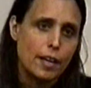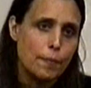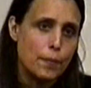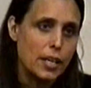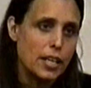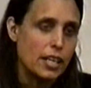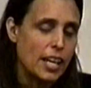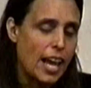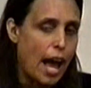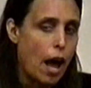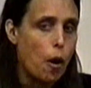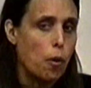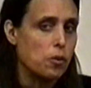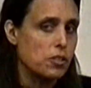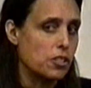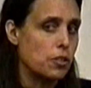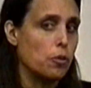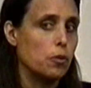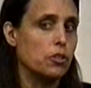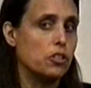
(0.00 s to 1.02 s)
I mean,
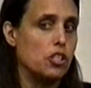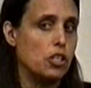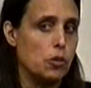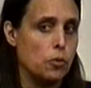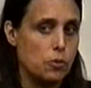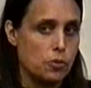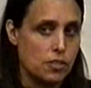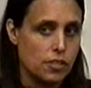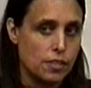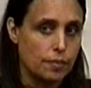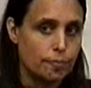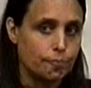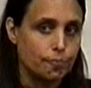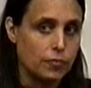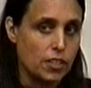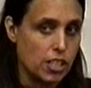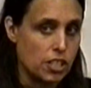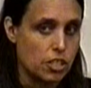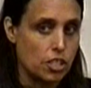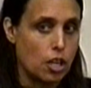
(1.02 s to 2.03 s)
household use
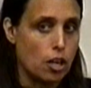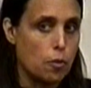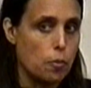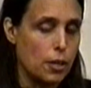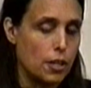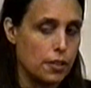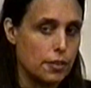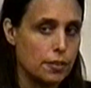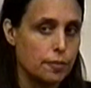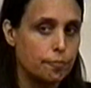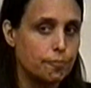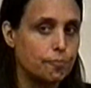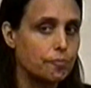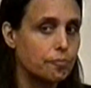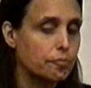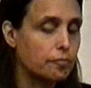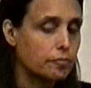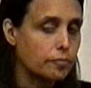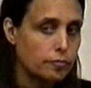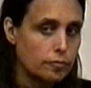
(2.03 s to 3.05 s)
to start
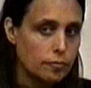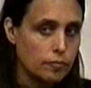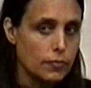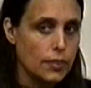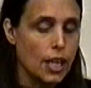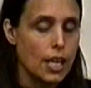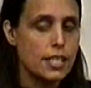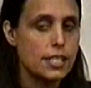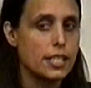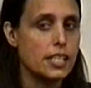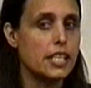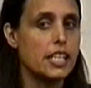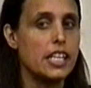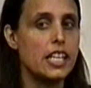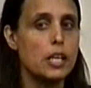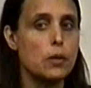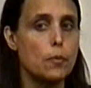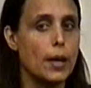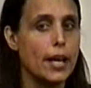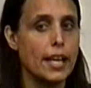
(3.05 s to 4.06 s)
with is a
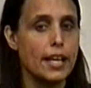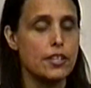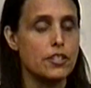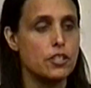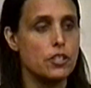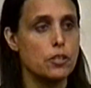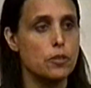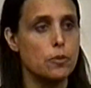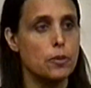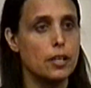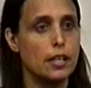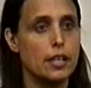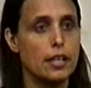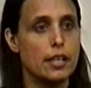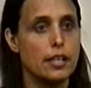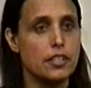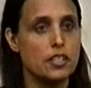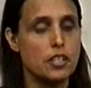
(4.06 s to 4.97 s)
key way to